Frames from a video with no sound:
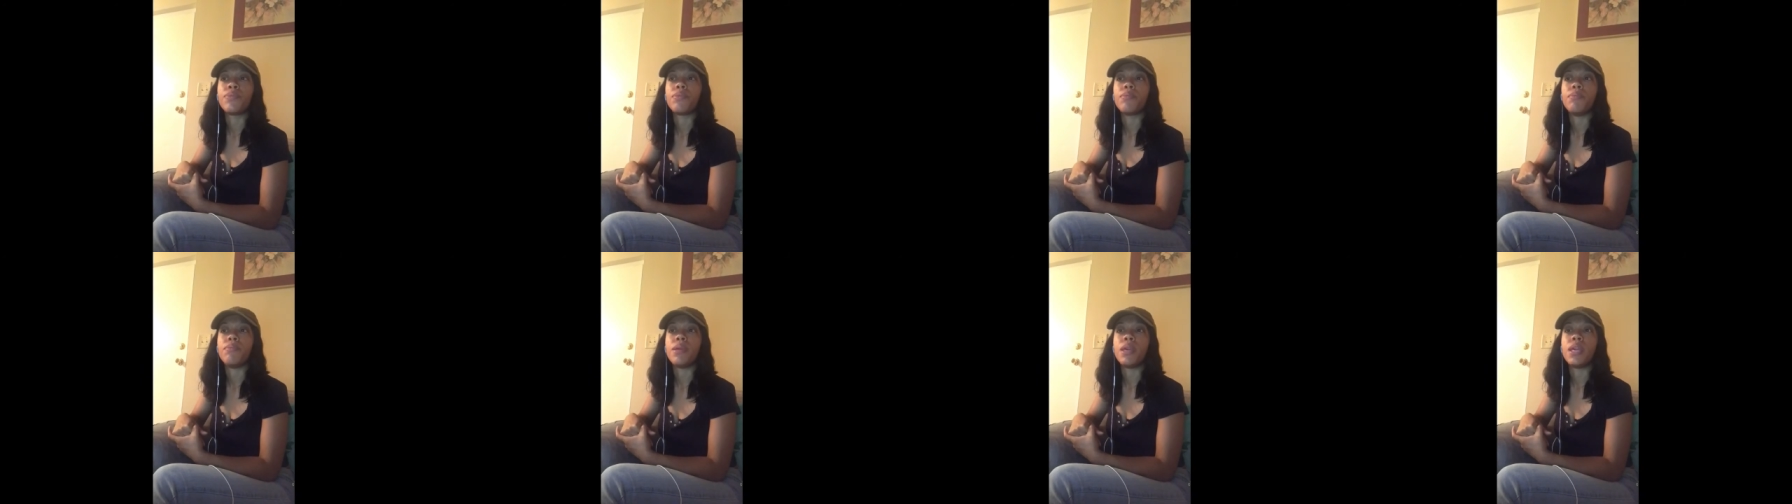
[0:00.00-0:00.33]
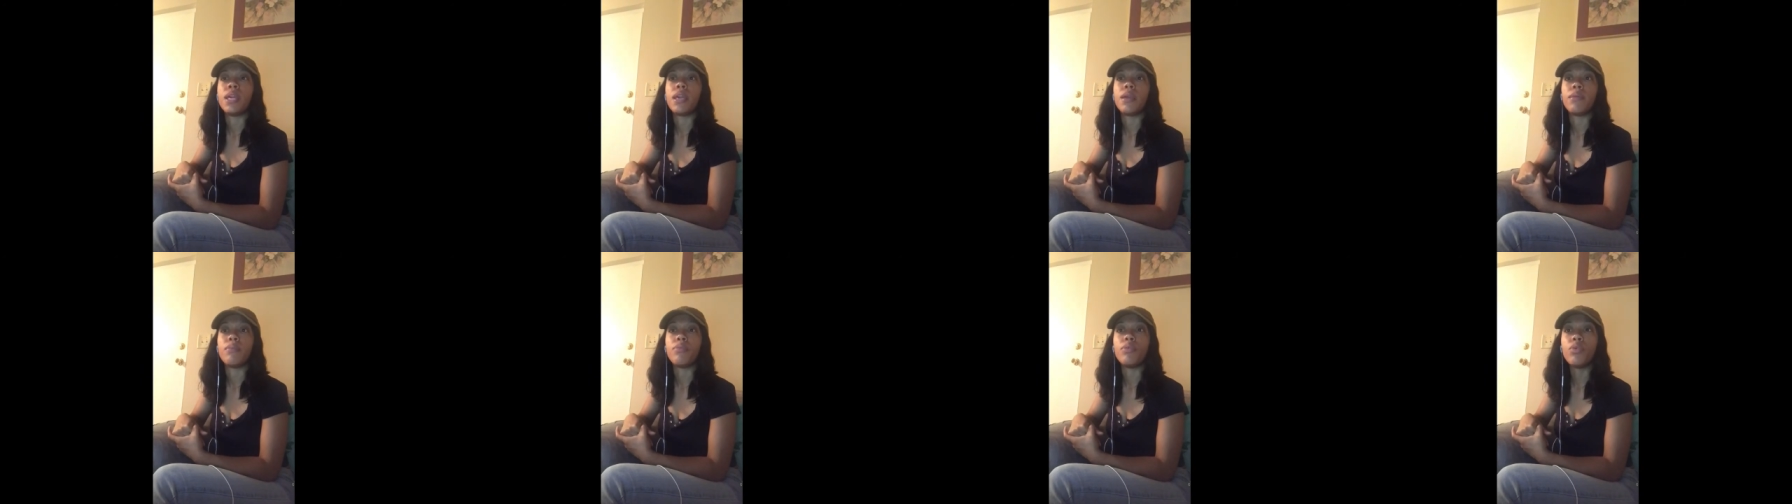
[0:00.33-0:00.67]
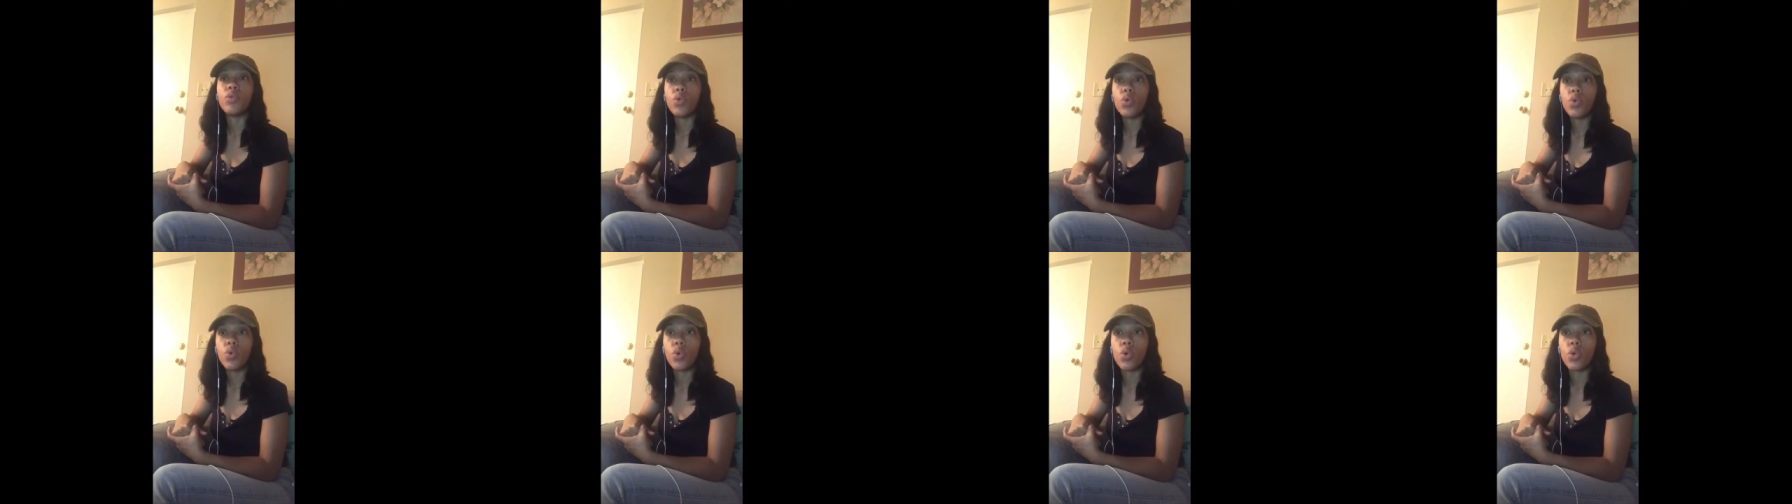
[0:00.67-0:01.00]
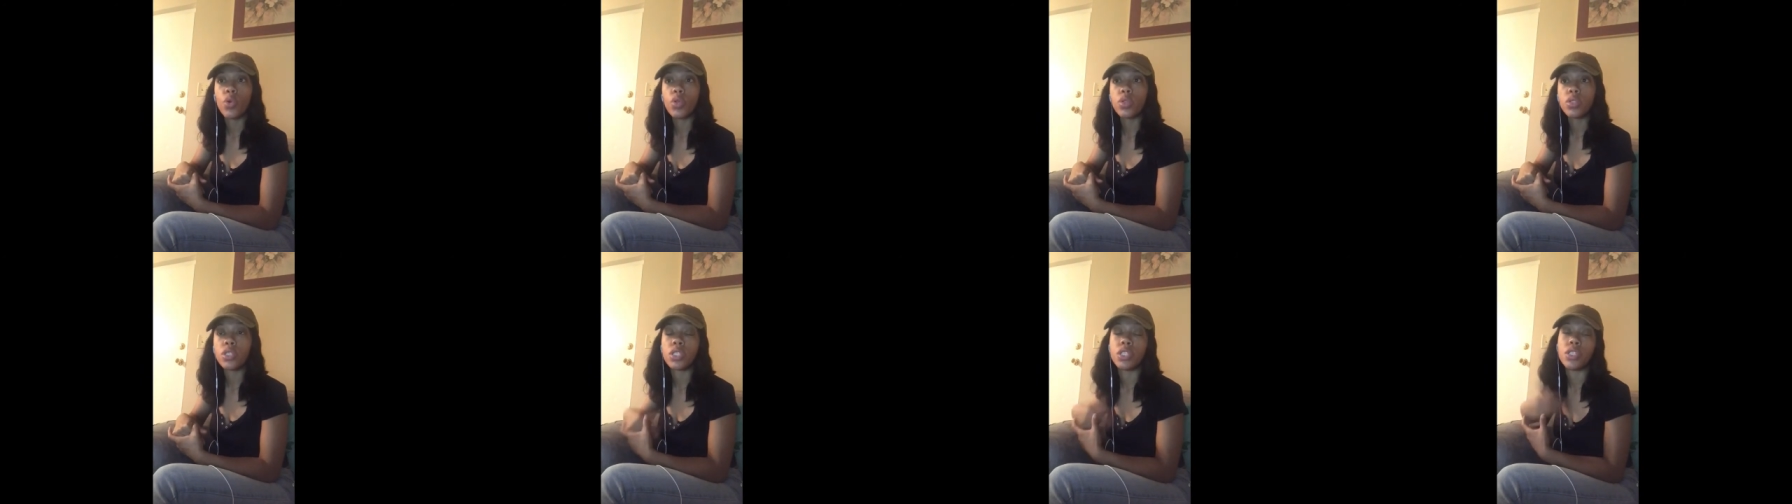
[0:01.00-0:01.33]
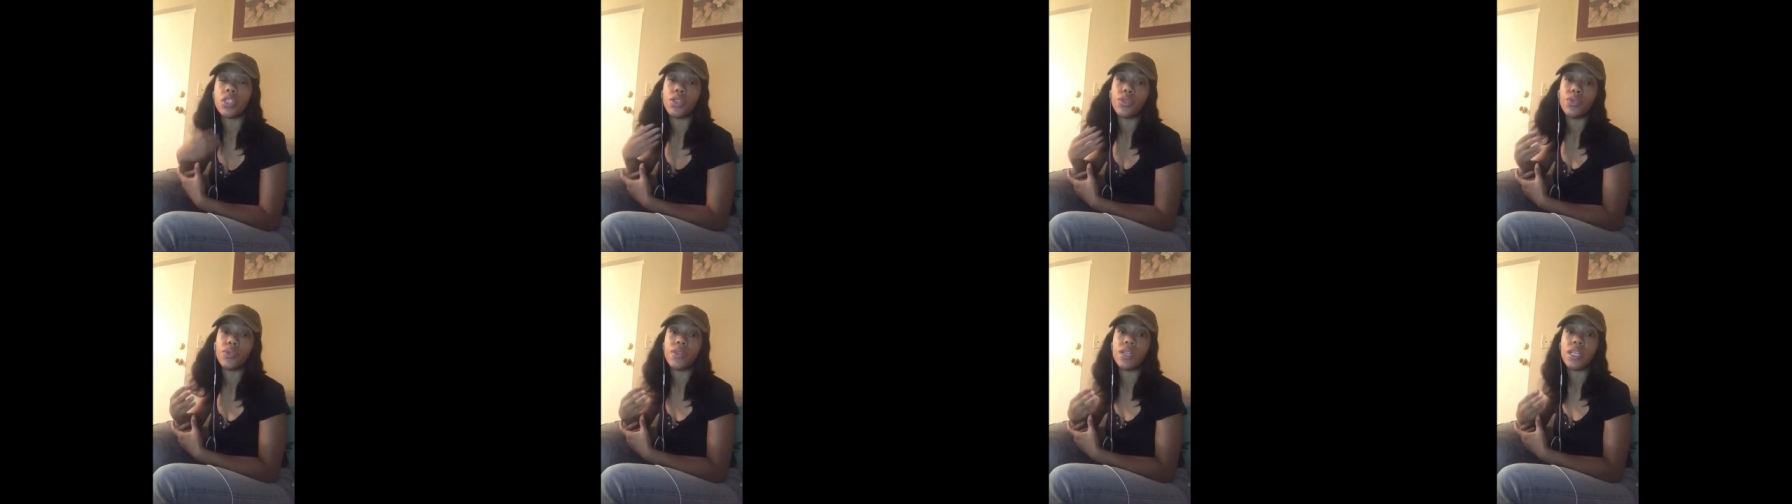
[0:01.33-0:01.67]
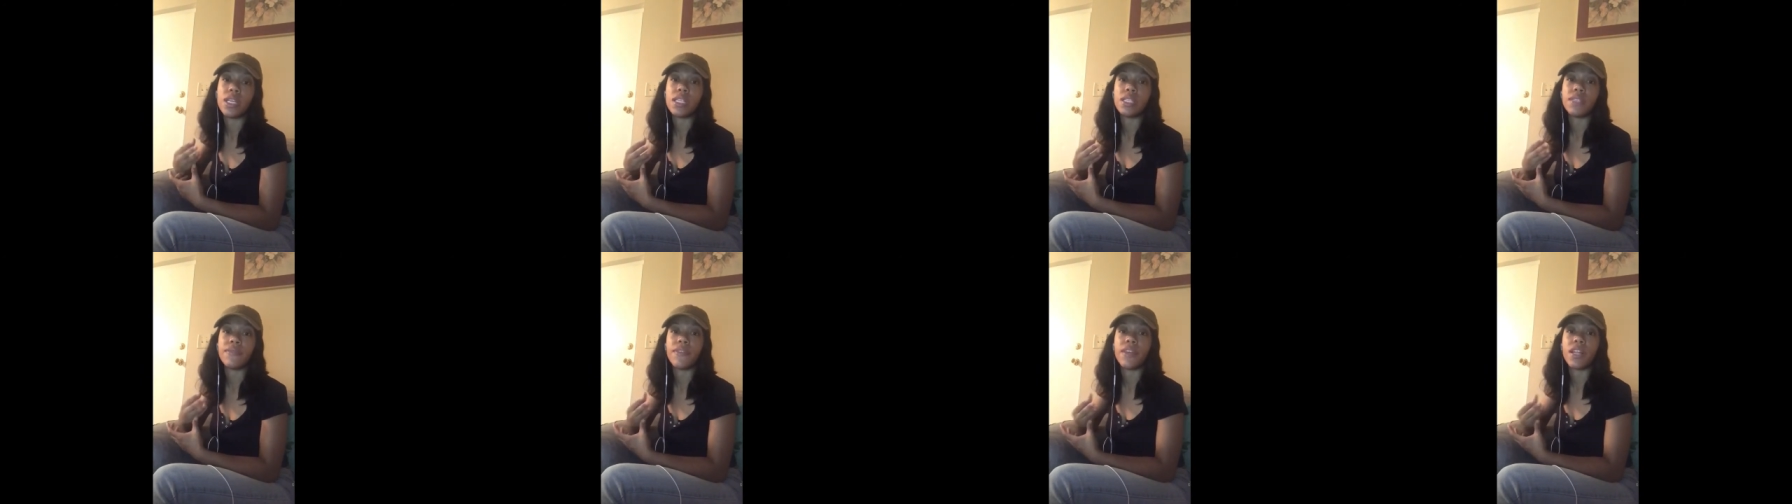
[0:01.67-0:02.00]
being pulled to do
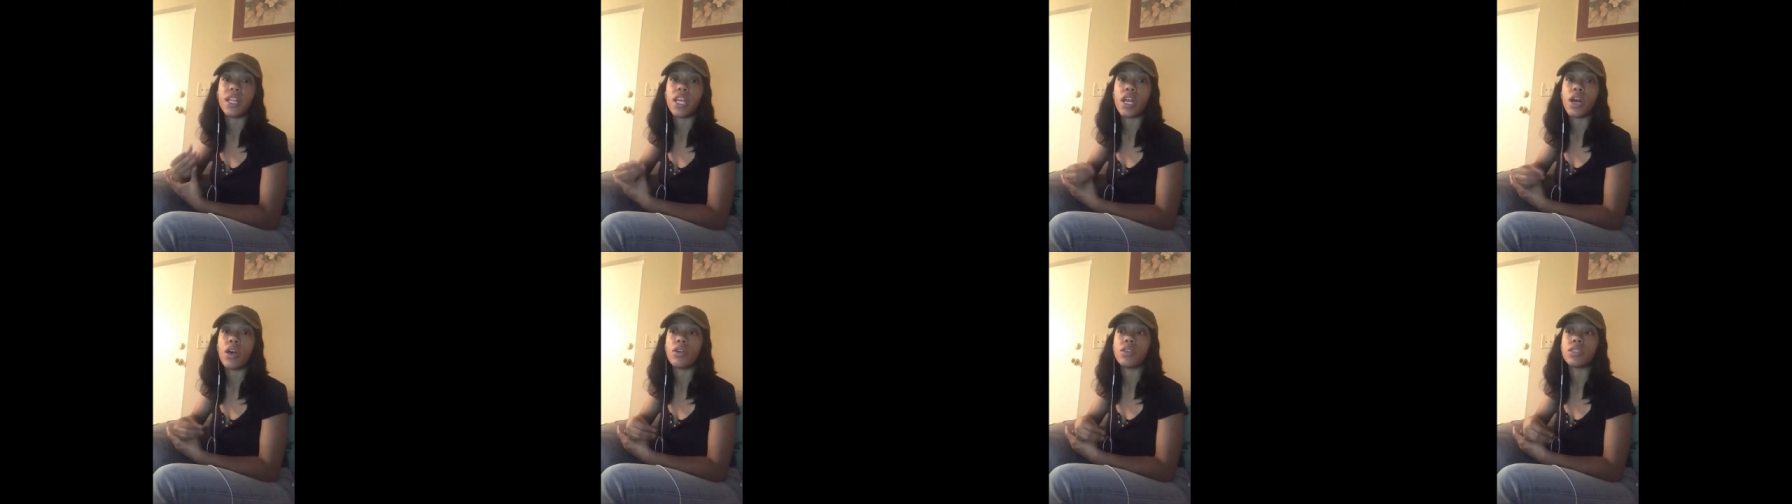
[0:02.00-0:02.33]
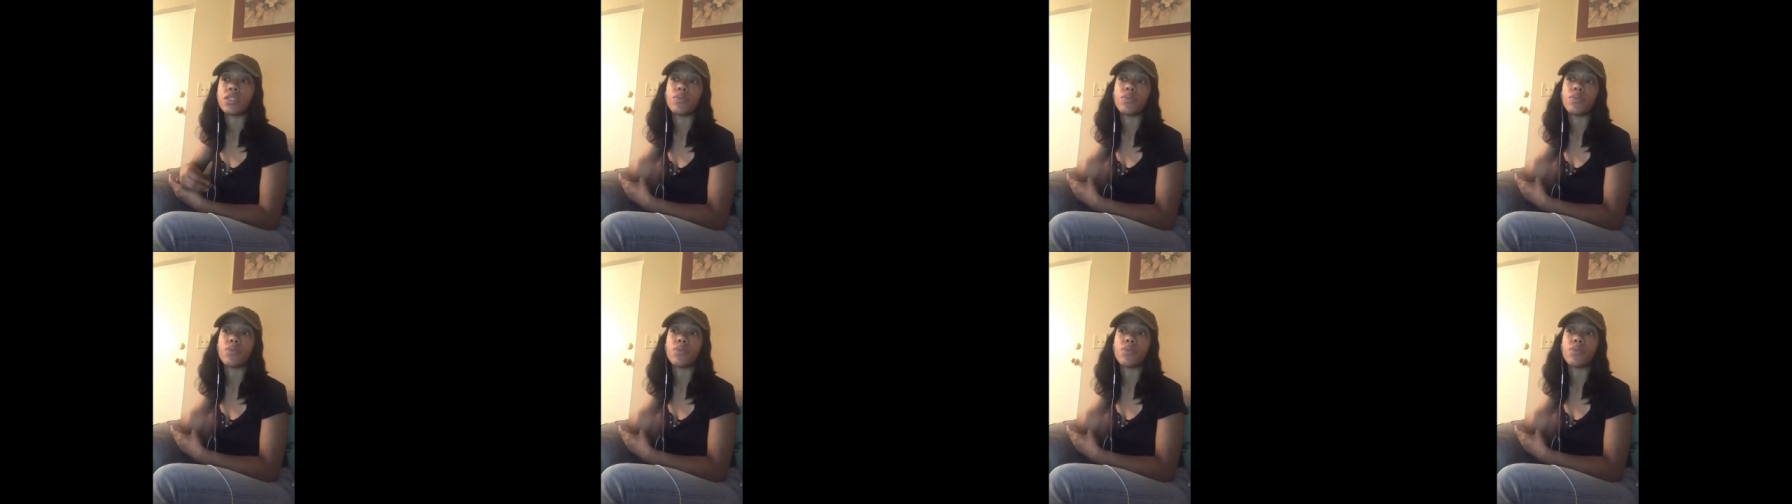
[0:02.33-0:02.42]
these videos.